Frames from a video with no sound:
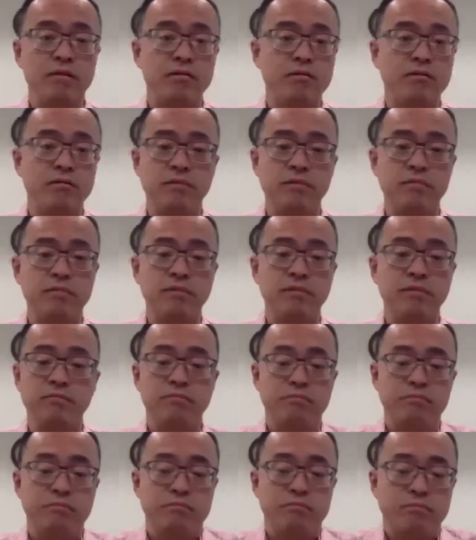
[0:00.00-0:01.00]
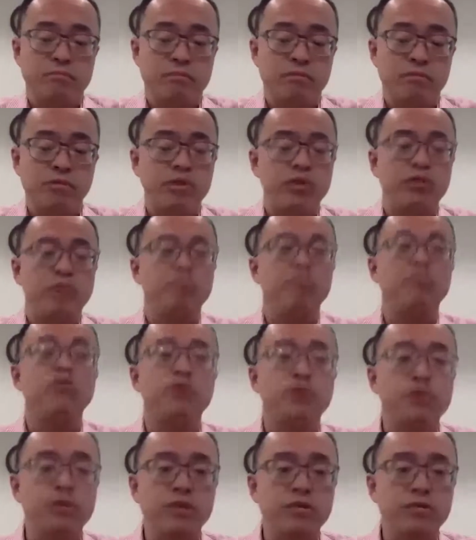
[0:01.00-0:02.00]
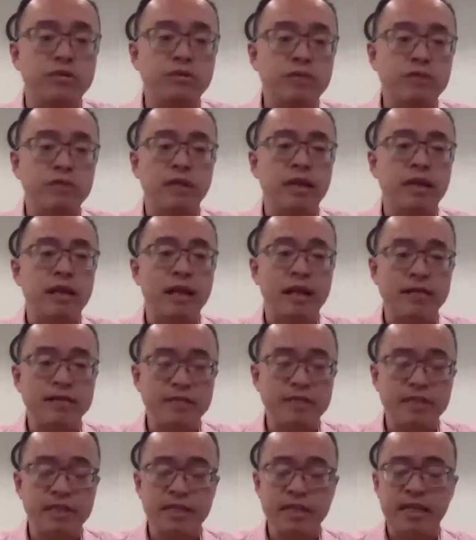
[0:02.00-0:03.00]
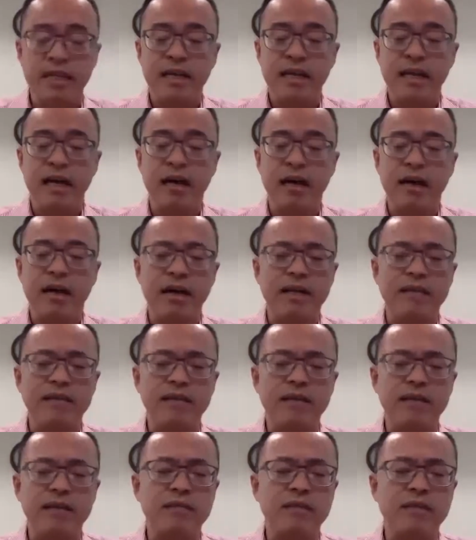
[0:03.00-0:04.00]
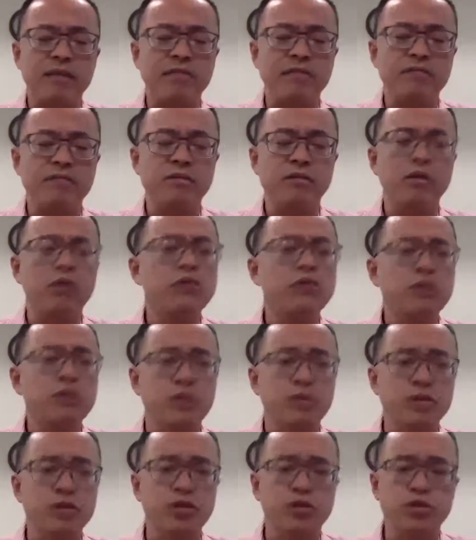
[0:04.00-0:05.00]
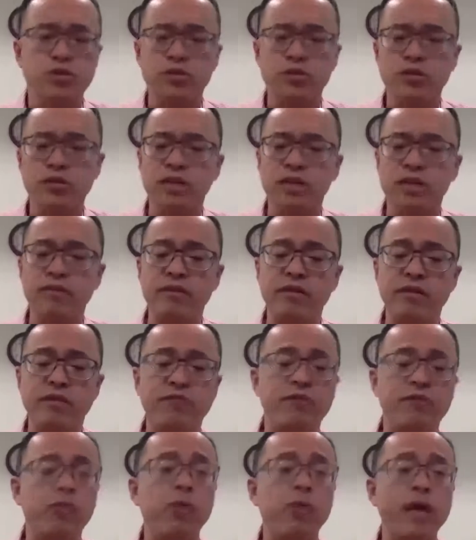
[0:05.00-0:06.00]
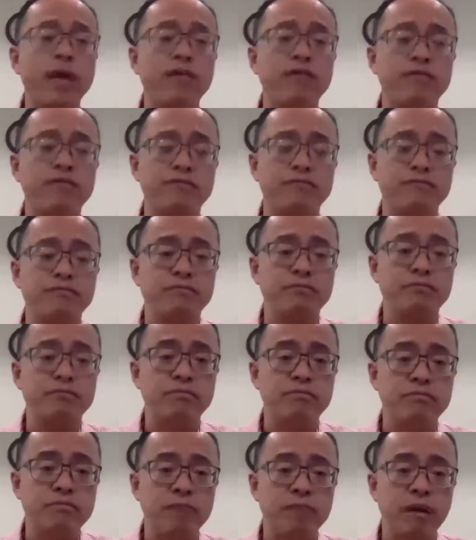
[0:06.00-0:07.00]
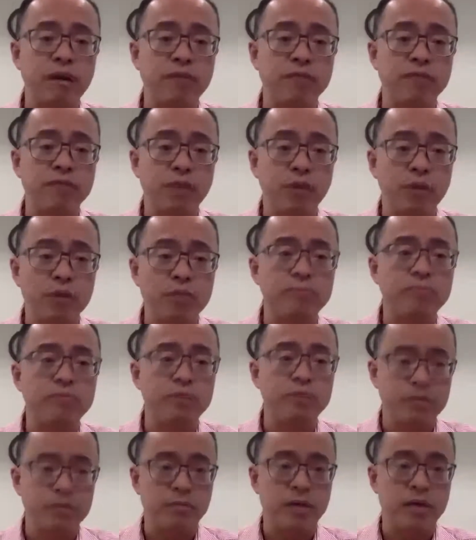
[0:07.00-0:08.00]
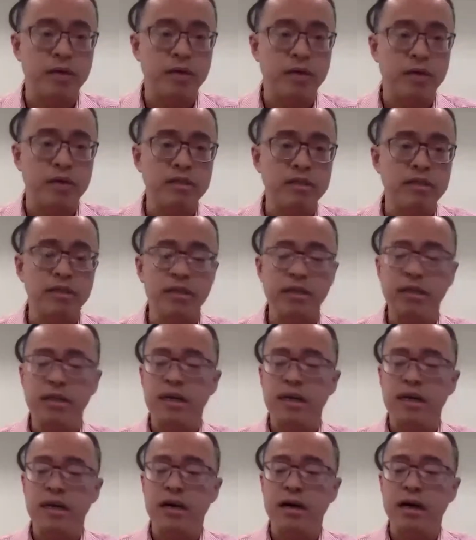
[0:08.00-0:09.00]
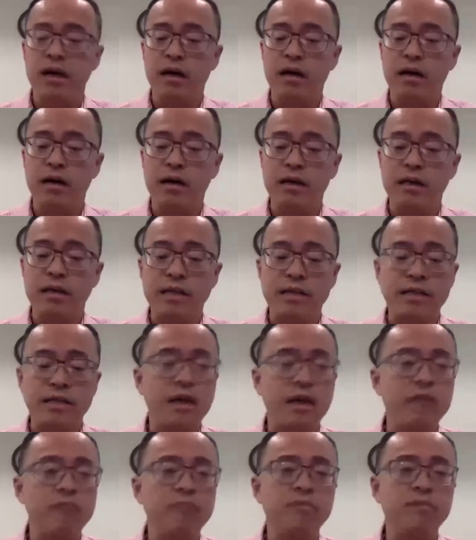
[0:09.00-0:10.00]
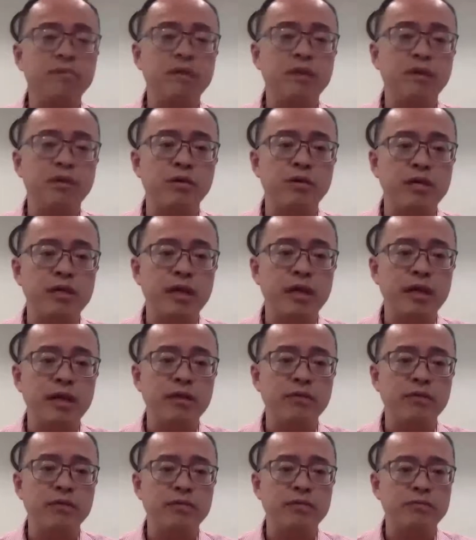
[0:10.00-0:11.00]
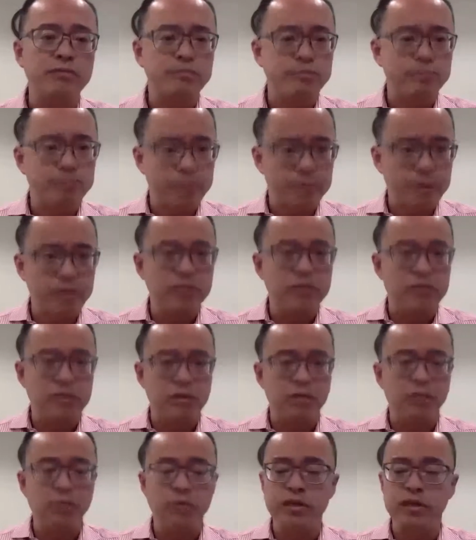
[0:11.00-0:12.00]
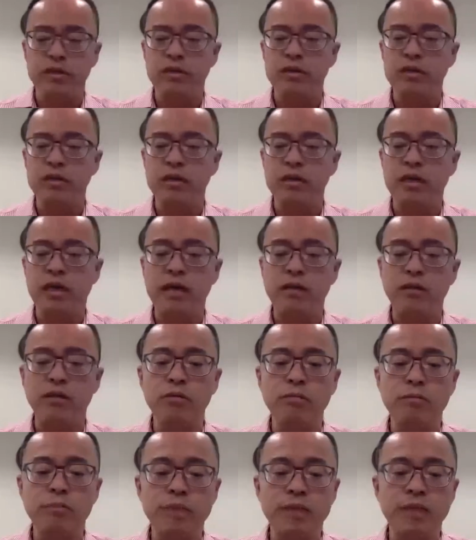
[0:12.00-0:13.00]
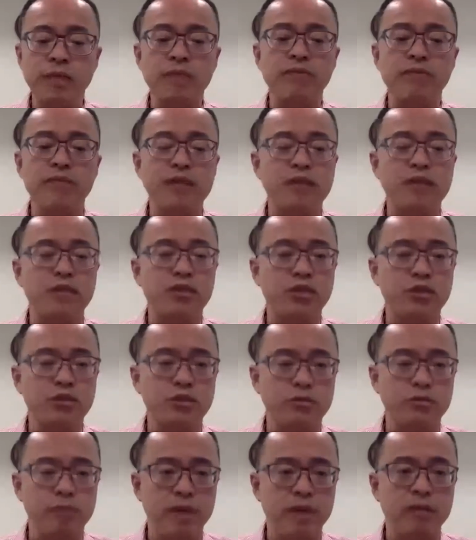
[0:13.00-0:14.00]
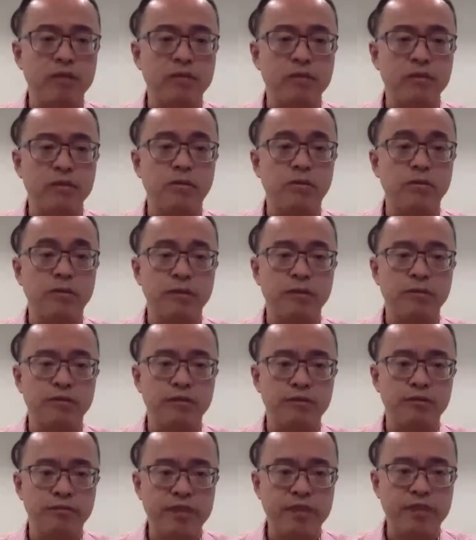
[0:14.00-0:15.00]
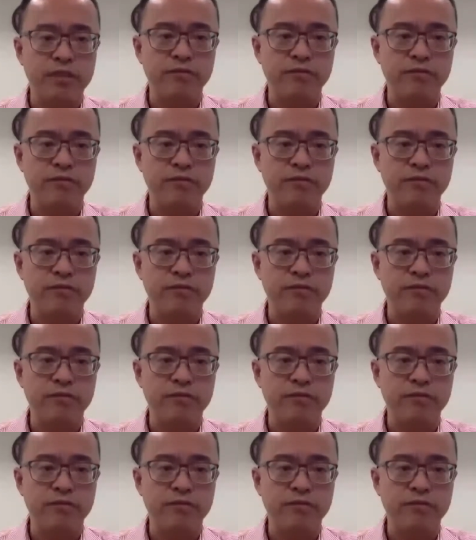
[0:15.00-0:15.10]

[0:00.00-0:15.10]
we reached a mutual agreement. I left, and long story short, they have a different way of going to the market. At that time, LED lighting was still pretty early. I don't believe that the channel partners will be effective